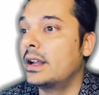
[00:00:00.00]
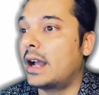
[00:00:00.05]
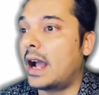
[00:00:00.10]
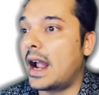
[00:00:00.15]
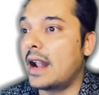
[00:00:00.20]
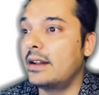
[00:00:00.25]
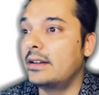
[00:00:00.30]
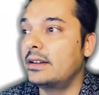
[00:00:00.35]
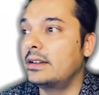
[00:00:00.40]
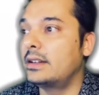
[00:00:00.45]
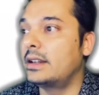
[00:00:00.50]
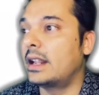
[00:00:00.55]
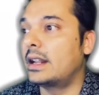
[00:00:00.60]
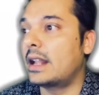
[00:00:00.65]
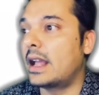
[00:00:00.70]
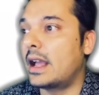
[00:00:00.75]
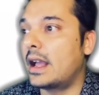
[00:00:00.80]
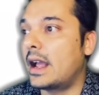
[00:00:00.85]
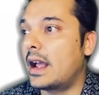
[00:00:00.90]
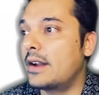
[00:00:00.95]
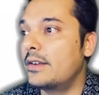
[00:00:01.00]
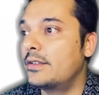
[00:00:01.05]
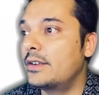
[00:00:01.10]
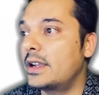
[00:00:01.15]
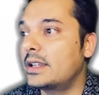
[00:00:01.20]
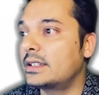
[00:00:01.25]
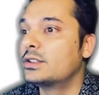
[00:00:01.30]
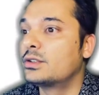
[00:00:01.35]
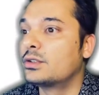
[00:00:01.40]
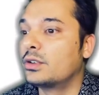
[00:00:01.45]
identity and
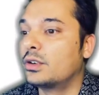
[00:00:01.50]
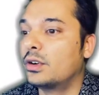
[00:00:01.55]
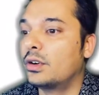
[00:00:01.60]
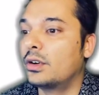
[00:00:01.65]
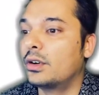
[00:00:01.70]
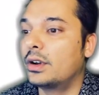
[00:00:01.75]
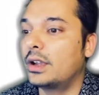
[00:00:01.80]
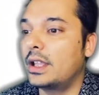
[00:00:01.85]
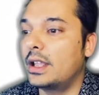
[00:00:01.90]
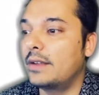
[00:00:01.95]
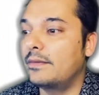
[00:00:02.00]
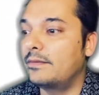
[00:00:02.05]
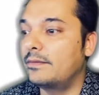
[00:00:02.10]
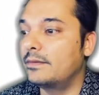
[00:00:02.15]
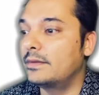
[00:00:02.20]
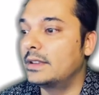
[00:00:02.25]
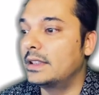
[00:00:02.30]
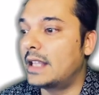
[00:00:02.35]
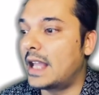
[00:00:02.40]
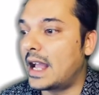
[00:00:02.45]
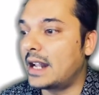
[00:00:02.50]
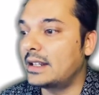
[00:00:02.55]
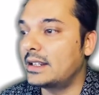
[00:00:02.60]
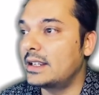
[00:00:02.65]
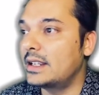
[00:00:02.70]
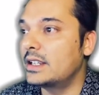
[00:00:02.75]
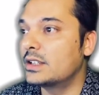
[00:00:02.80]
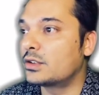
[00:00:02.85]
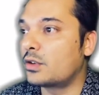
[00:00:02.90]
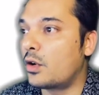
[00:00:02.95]
address so if that
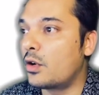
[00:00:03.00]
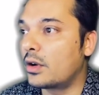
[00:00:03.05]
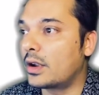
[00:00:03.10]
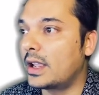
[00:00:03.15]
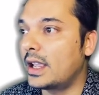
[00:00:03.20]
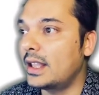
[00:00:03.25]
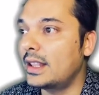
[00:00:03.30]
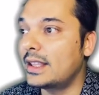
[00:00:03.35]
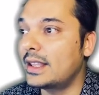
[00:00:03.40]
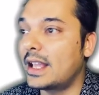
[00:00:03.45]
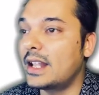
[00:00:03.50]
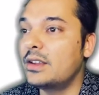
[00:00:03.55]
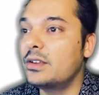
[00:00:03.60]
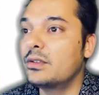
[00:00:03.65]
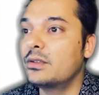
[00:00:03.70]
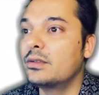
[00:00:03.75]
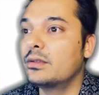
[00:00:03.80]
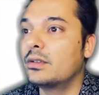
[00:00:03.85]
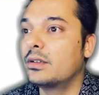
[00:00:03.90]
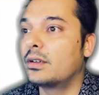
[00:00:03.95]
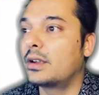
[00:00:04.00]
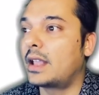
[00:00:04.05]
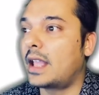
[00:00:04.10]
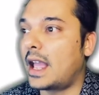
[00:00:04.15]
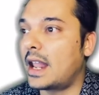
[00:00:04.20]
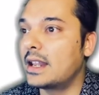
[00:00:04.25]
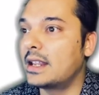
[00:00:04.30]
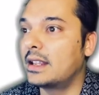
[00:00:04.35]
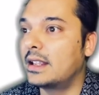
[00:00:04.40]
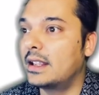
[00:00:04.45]
is okay then you
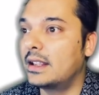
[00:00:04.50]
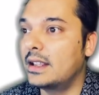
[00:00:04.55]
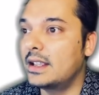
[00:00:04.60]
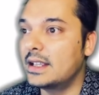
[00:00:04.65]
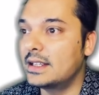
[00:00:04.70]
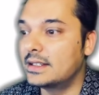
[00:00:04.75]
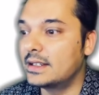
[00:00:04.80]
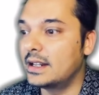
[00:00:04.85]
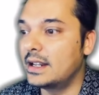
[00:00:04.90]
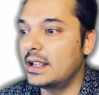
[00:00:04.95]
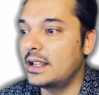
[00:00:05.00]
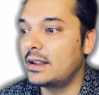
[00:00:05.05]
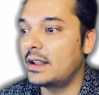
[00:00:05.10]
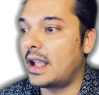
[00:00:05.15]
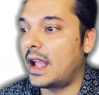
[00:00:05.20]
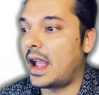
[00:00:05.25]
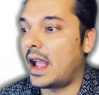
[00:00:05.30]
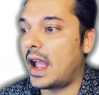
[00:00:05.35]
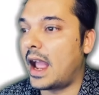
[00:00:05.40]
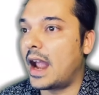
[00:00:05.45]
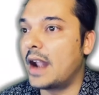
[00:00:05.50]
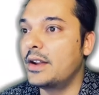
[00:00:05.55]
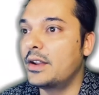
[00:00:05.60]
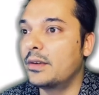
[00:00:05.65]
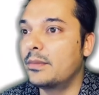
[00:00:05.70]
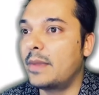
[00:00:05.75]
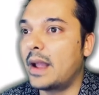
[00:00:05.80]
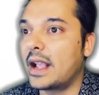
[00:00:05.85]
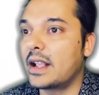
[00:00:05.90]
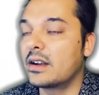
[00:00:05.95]
can easily add
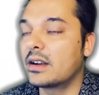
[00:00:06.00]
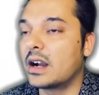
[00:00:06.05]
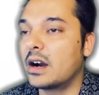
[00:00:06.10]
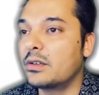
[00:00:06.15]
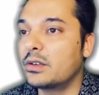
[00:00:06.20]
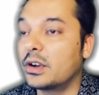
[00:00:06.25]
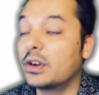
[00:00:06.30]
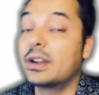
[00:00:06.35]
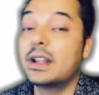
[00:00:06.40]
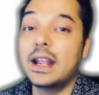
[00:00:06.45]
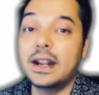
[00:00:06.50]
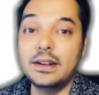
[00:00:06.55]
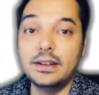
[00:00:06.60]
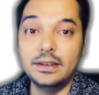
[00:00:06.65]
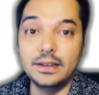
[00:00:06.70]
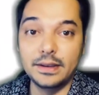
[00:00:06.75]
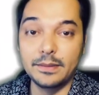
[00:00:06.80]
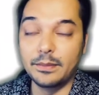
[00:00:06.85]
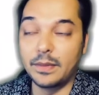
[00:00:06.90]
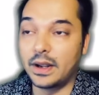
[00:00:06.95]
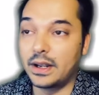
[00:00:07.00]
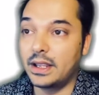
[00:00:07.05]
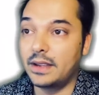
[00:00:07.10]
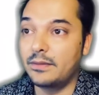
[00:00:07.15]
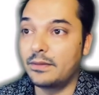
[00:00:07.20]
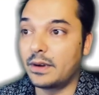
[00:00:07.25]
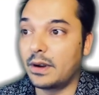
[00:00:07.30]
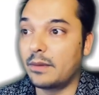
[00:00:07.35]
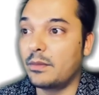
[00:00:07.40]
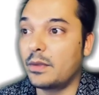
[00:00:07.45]
your bank account or get the money
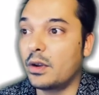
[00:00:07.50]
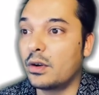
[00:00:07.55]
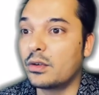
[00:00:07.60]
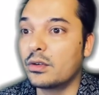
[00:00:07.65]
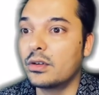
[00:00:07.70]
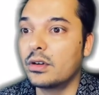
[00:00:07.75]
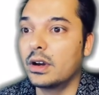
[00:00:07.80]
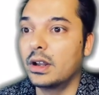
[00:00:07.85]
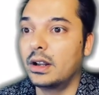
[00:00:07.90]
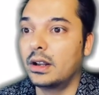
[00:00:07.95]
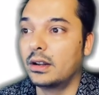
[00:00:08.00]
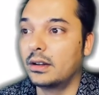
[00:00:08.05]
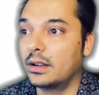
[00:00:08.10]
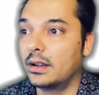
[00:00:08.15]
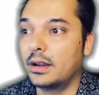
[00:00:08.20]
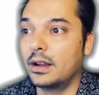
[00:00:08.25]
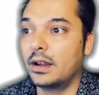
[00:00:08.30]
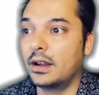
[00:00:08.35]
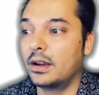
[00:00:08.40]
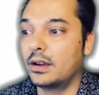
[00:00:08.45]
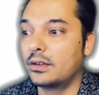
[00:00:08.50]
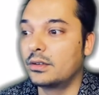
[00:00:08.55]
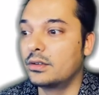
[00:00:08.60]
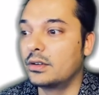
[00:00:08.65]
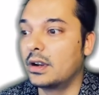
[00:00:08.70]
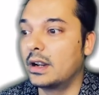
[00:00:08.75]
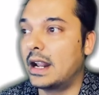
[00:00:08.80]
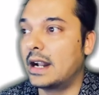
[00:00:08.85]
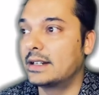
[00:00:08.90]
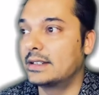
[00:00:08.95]
from your google uh,
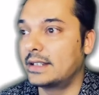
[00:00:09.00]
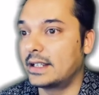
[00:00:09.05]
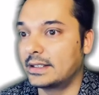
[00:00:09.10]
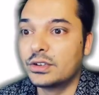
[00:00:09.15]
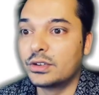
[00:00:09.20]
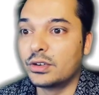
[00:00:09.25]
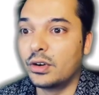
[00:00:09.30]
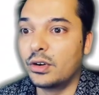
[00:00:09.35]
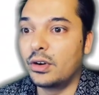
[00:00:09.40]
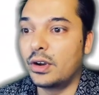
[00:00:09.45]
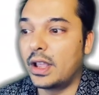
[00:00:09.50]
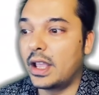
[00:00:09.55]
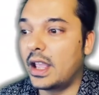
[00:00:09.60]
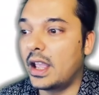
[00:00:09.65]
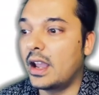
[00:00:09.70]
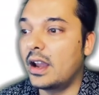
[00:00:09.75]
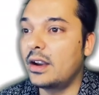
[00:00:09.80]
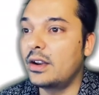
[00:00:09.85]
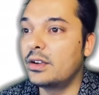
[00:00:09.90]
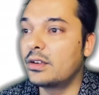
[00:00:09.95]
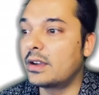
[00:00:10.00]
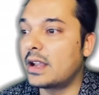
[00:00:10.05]
google adsense so here you